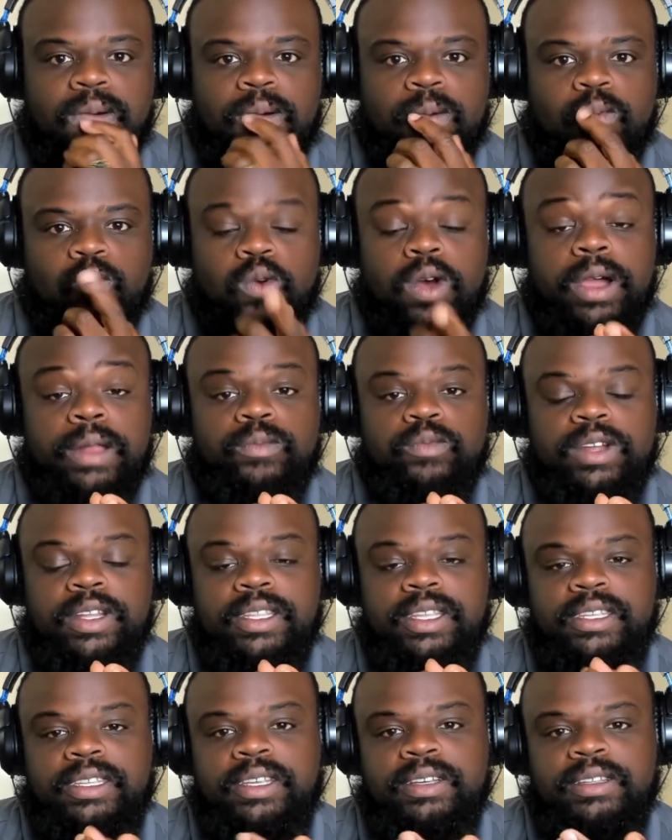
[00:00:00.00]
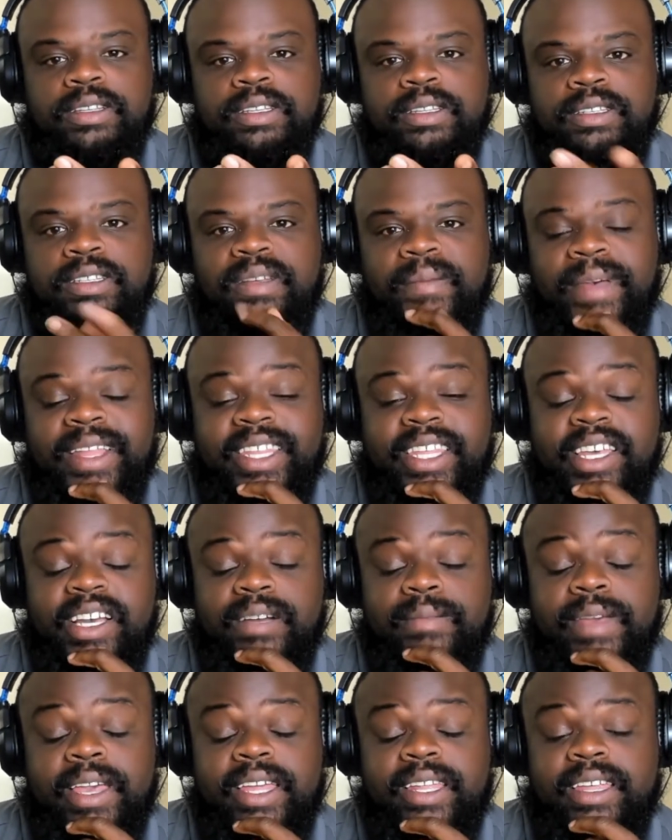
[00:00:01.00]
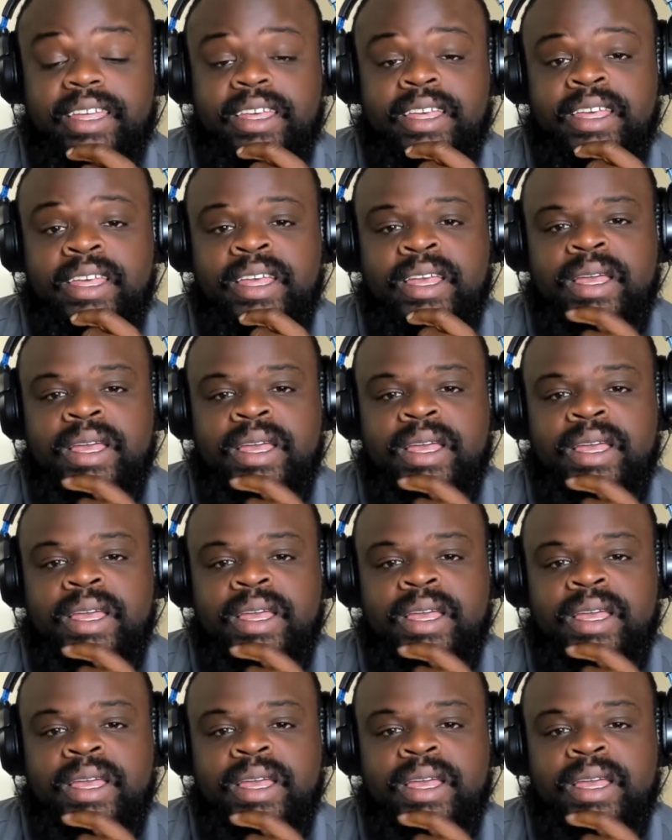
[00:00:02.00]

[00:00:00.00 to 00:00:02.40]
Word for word: One, what does it tell about the young man that